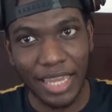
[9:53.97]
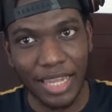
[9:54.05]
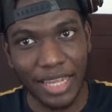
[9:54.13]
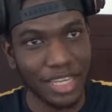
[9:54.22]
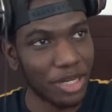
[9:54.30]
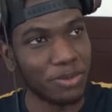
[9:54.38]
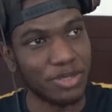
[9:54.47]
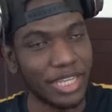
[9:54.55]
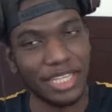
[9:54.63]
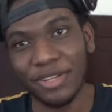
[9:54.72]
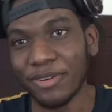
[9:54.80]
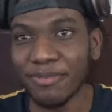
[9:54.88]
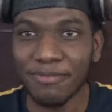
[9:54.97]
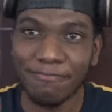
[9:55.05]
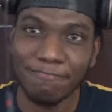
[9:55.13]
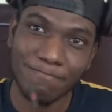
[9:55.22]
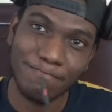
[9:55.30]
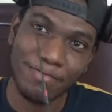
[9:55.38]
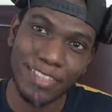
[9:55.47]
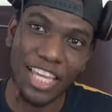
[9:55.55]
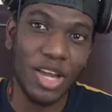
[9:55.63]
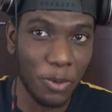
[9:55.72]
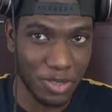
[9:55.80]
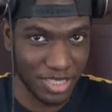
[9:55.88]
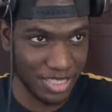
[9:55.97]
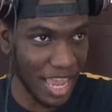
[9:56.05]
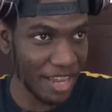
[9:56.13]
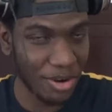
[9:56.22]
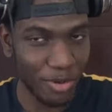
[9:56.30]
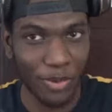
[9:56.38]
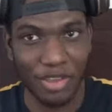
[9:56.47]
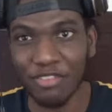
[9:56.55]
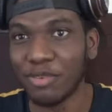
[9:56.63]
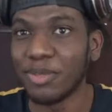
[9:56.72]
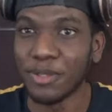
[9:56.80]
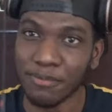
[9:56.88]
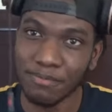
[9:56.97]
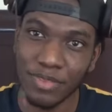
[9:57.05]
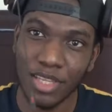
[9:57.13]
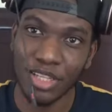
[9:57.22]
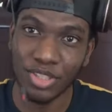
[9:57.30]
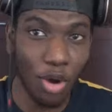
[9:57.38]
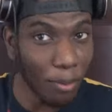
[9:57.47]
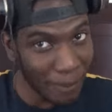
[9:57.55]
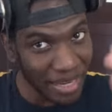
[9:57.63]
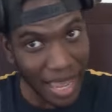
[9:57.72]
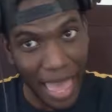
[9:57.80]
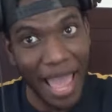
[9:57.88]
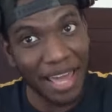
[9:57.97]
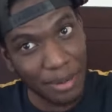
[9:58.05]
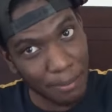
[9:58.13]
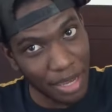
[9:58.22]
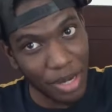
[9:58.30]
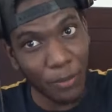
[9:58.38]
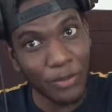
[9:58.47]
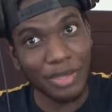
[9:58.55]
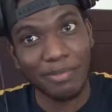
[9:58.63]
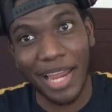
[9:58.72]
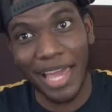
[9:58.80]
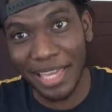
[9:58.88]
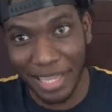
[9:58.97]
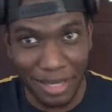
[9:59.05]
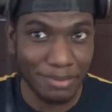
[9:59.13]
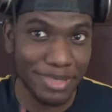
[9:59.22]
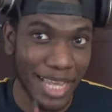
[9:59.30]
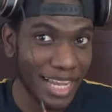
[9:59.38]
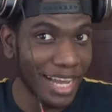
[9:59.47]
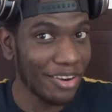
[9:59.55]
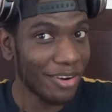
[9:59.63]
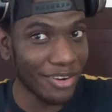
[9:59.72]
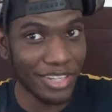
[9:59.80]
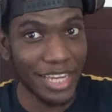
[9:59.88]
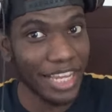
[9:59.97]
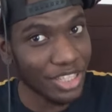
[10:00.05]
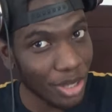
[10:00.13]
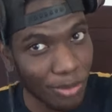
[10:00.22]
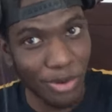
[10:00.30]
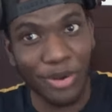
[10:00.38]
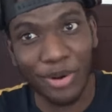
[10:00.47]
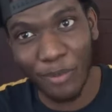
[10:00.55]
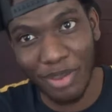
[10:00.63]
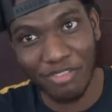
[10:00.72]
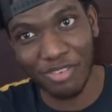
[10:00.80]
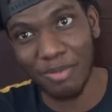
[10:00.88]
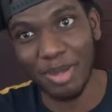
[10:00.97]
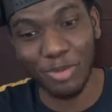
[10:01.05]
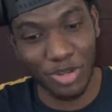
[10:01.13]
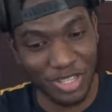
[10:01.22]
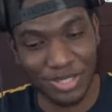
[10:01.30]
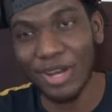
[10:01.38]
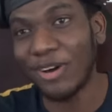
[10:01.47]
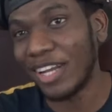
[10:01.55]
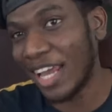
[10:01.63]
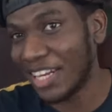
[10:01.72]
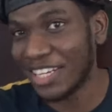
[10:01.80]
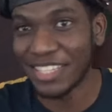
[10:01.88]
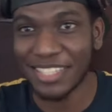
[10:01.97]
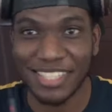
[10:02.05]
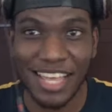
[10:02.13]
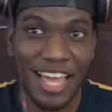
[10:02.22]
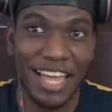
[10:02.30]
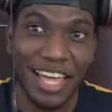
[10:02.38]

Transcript: he gonna take her. He gonna take her away from you. Don't make an anime weep like him take a take your girl away from him with a song like this.